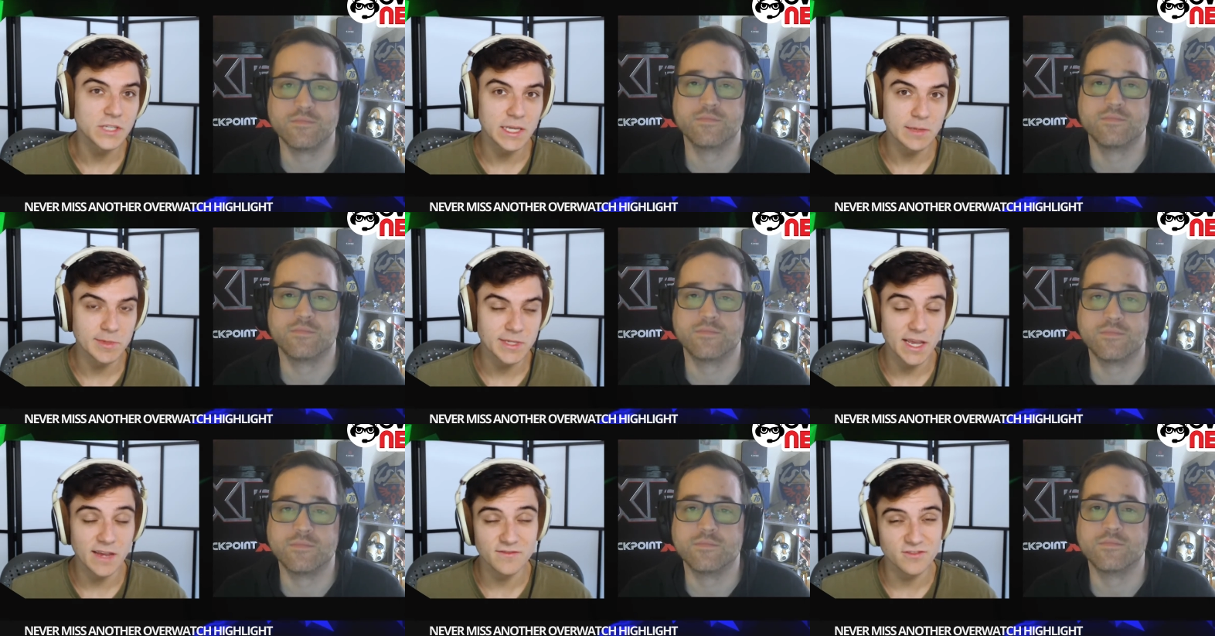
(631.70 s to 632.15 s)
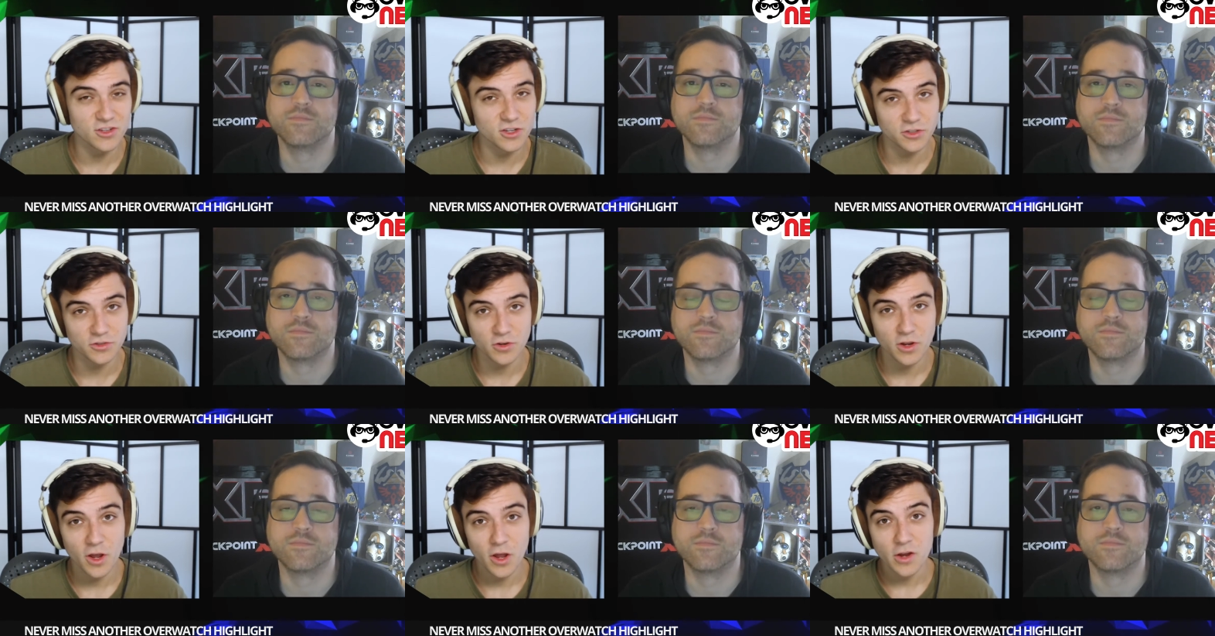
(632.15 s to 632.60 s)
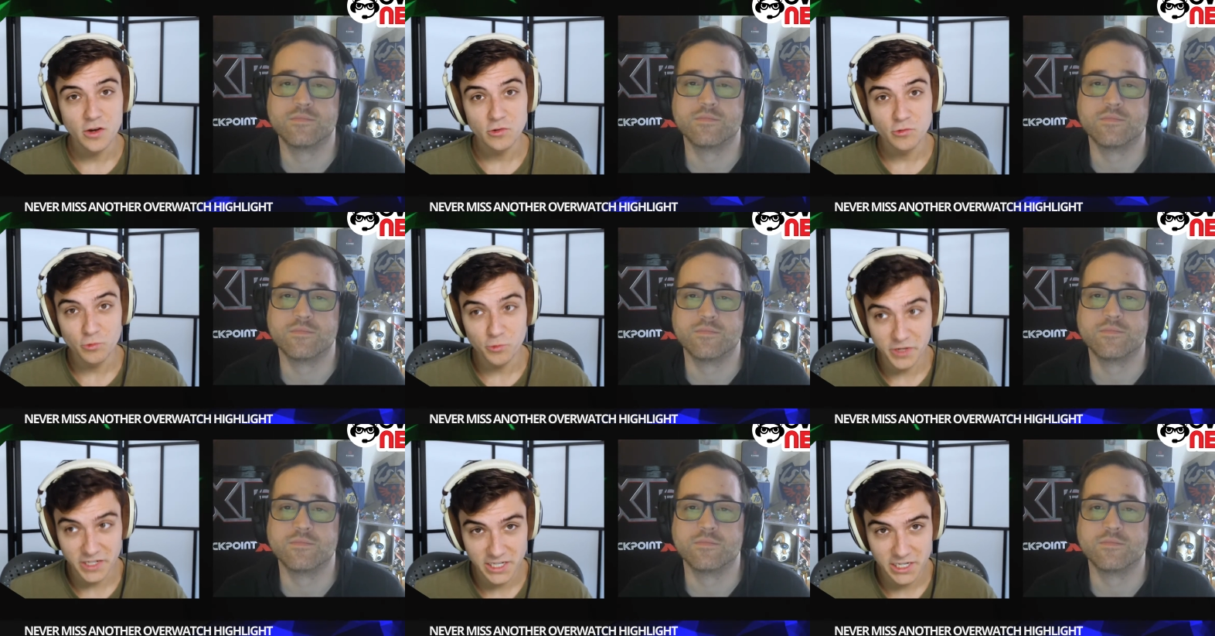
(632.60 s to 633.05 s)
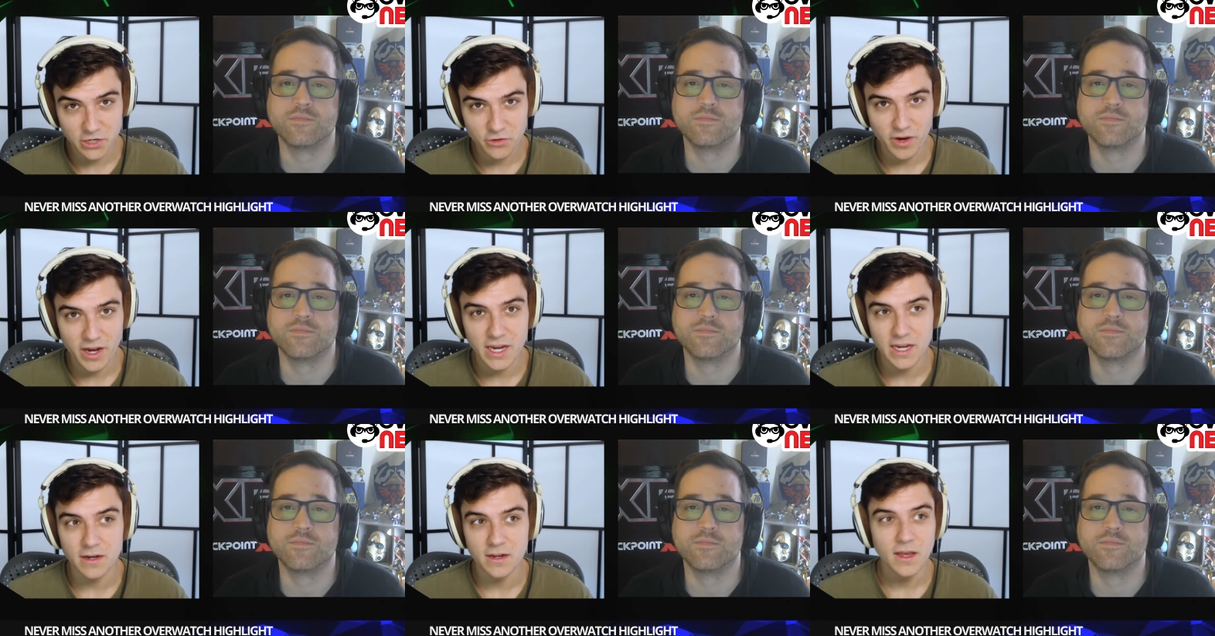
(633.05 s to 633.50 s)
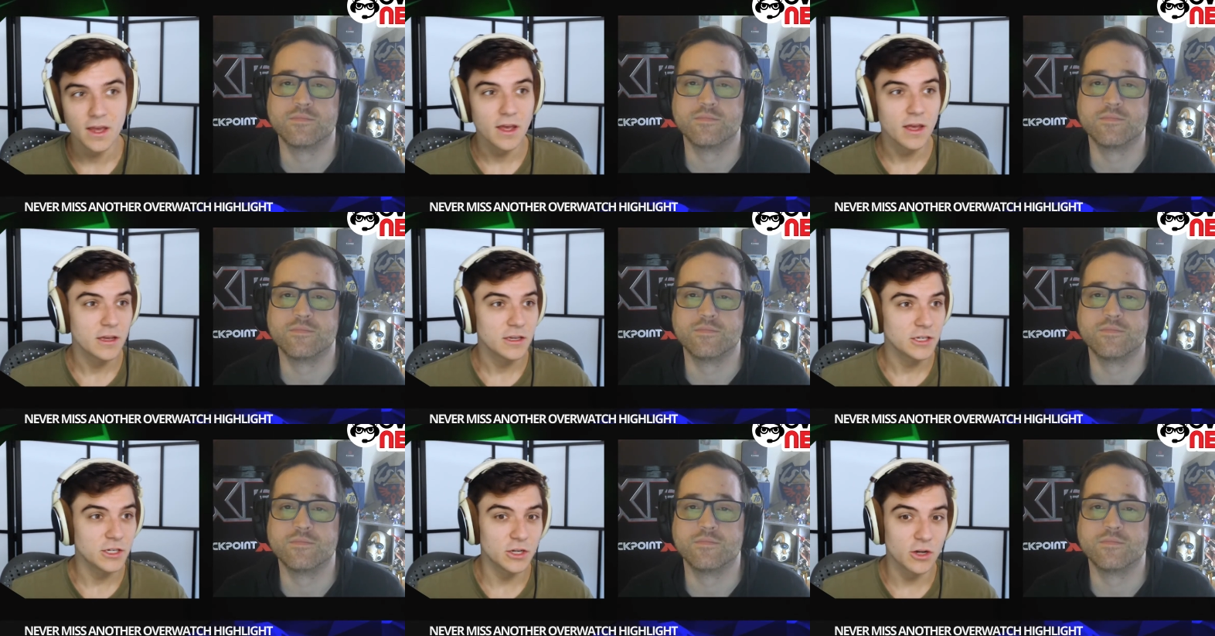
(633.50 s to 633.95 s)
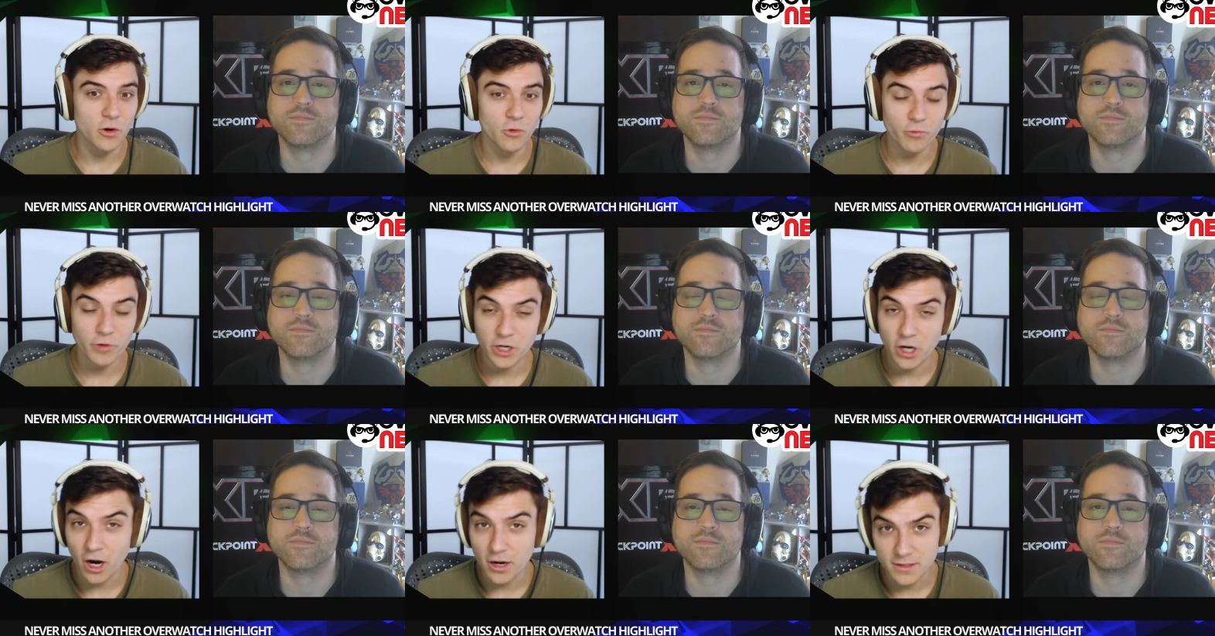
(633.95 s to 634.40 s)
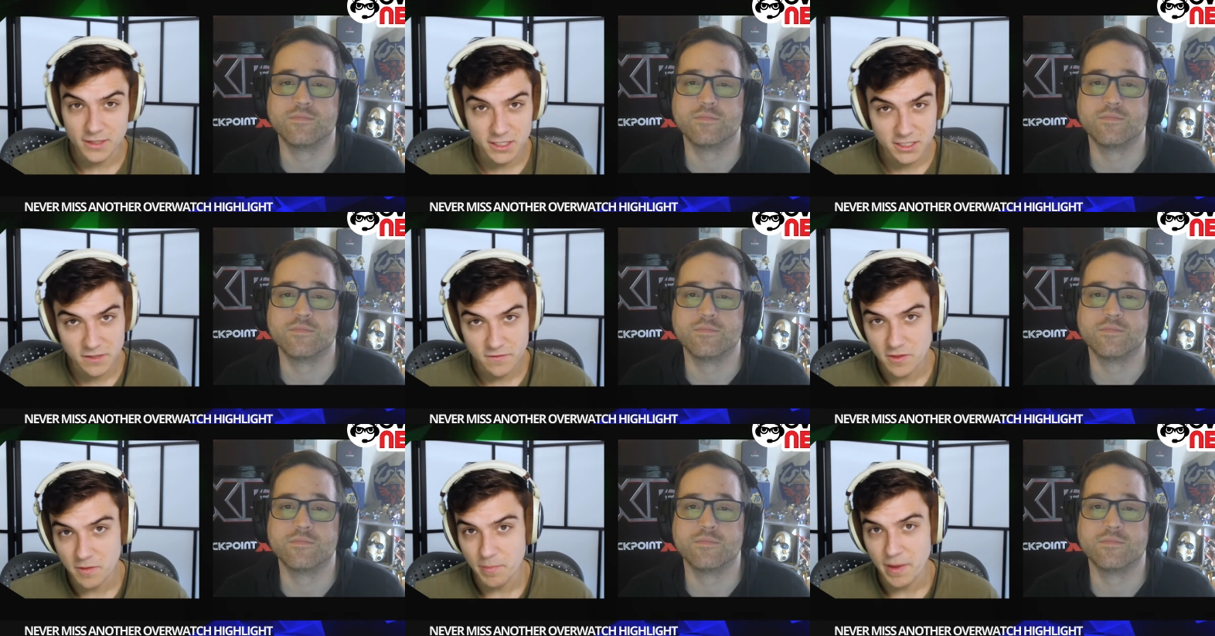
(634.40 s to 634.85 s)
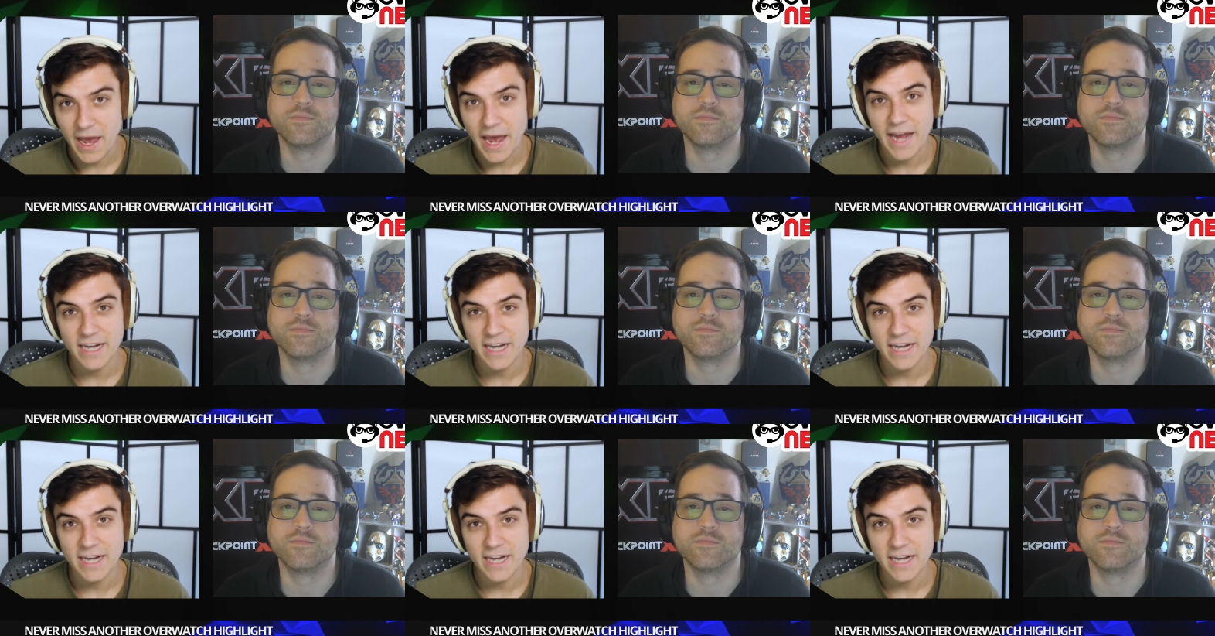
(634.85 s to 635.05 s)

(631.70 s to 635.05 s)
Speaker 1: two teams that have looked really great. You know, regardless of the